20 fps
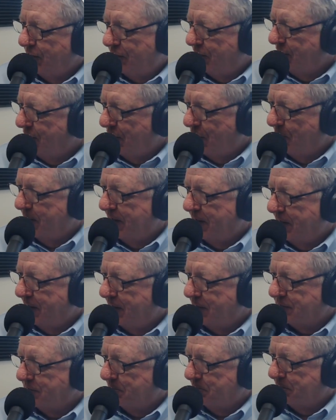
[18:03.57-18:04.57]
nobody
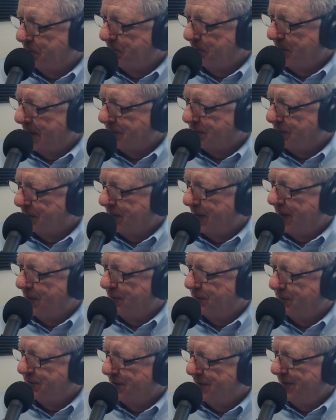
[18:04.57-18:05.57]
bats
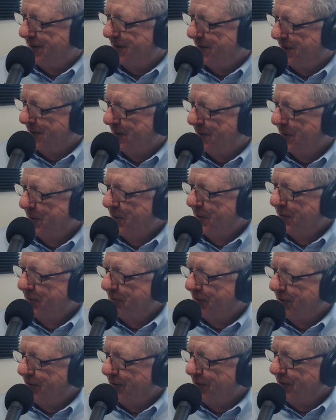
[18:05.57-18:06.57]
1,000
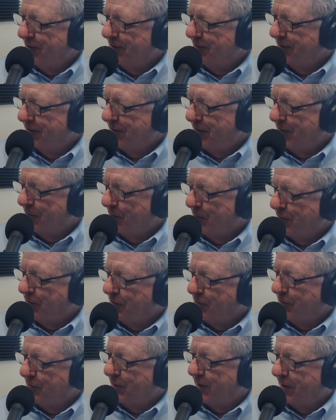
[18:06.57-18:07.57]
when you're
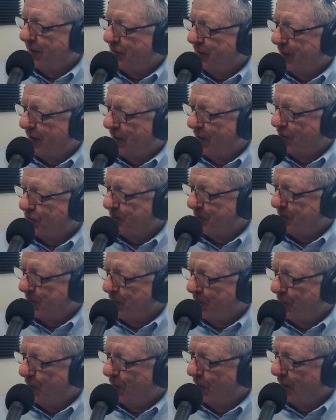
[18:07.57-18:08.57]
doing anything
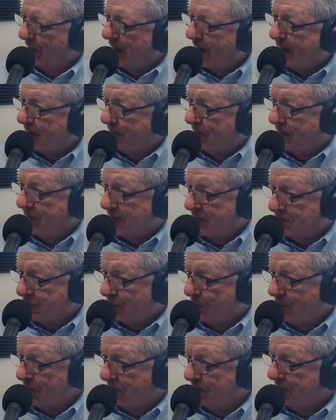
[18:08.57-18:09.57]
entrepreneurial. A lot of it is
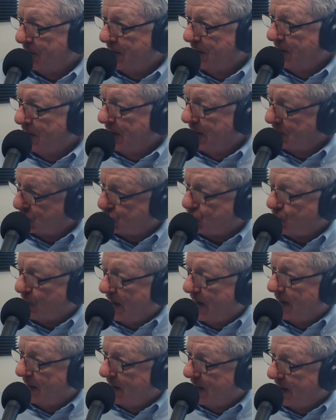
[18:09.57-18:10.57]
sort of, it's
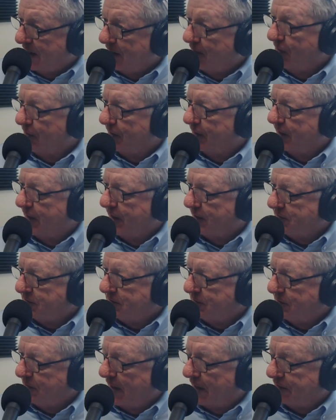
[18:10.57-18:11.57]
trial and error.
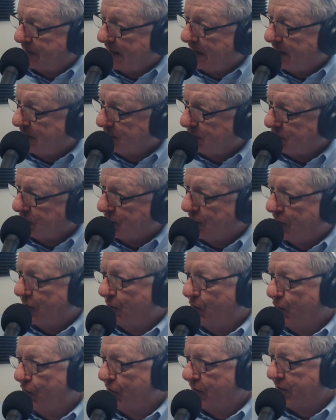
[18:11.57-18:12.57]
It's, I think this is going to
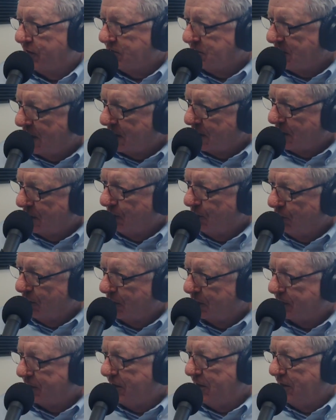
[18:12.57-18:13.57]
work. It's not going to
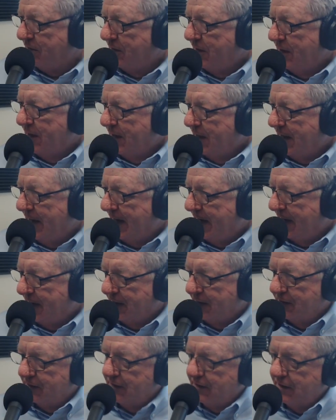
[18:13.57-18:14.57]
work. I had
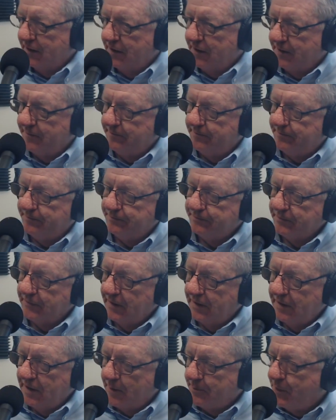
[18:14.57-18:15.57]

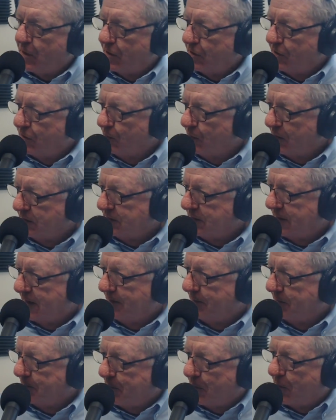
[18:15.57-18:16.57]
a partner one
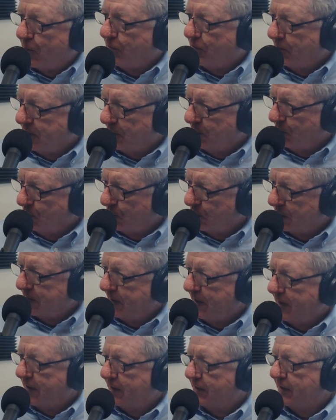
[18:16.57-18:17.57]
time, and the partner didn't work
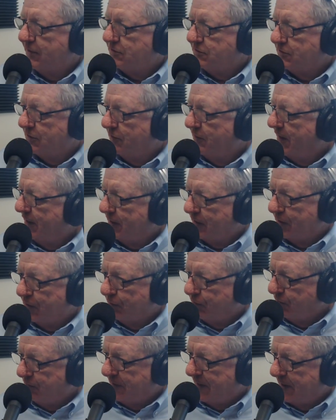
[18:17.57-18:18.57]
out, and so I had to go
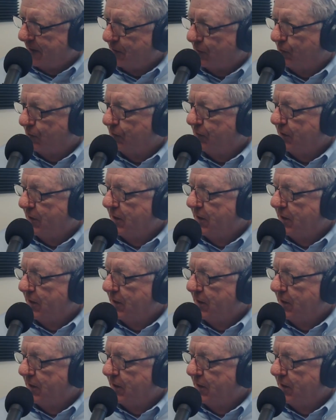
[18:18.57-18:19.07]
through that whole